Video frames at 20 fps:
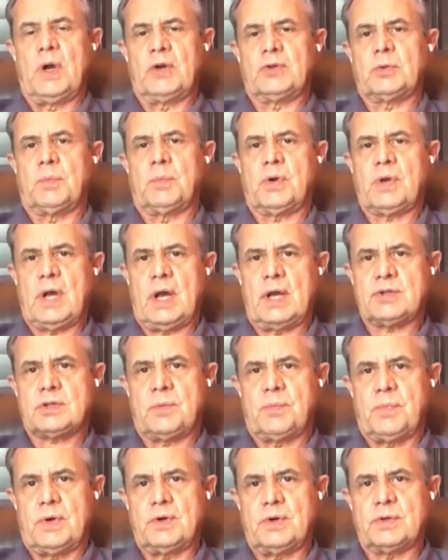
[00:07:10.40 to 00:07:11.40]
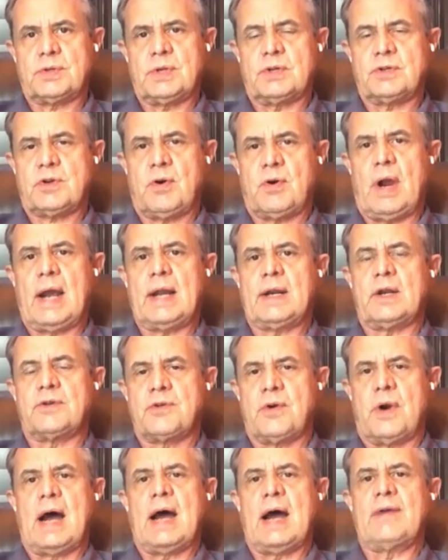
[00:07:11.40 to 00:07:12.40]
over multiple customers and try
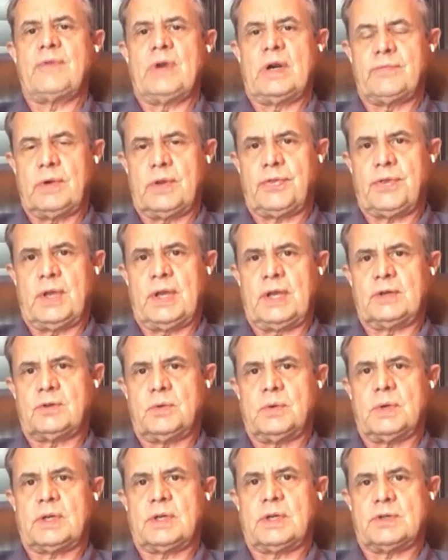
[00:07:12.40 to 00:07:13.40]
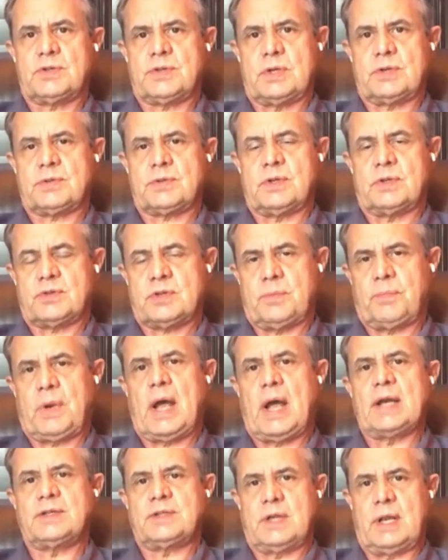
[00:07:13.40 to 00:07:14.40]
to drive everything to a consistent
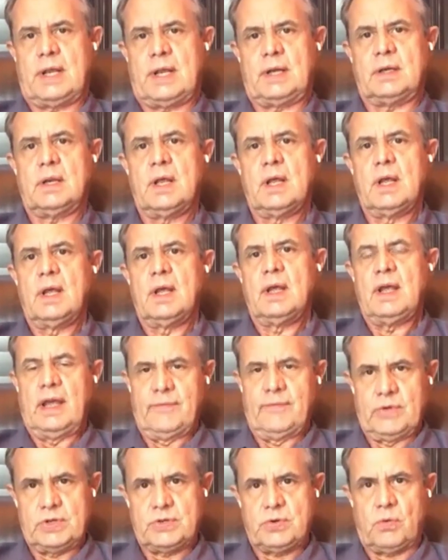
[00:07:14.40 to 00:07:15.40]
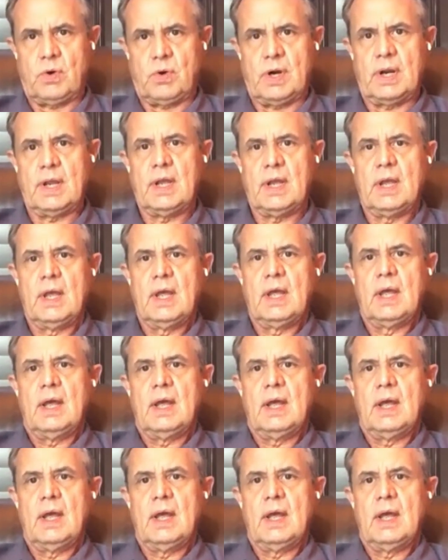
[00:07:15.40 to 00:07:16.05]
supply chain inventory.